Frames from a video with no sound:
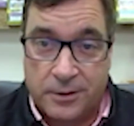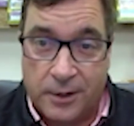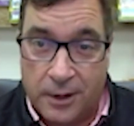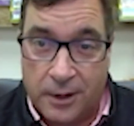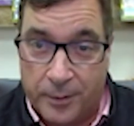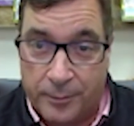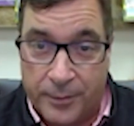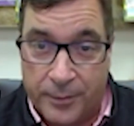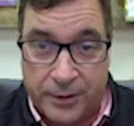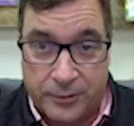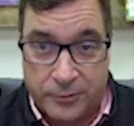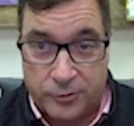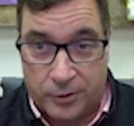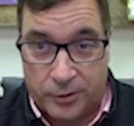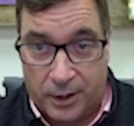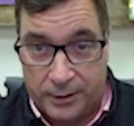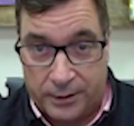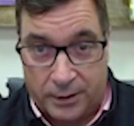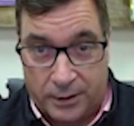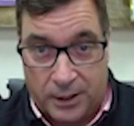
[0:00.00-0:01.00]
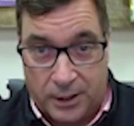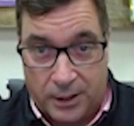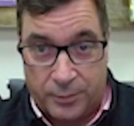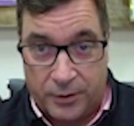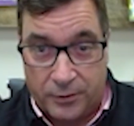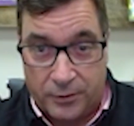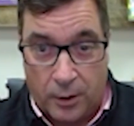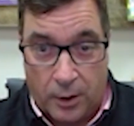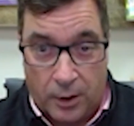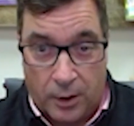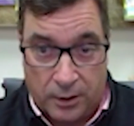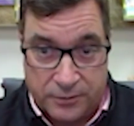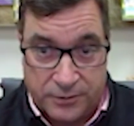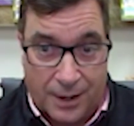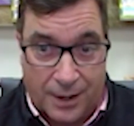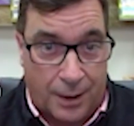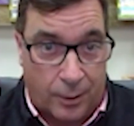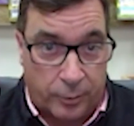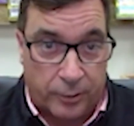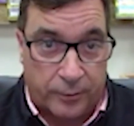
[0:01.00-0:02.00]
and trying to keep the dogs
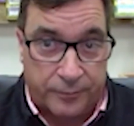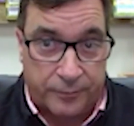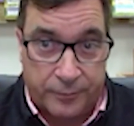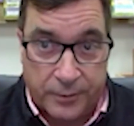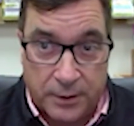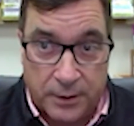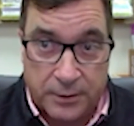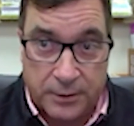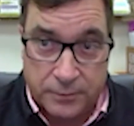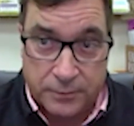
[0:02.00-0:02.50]
out of the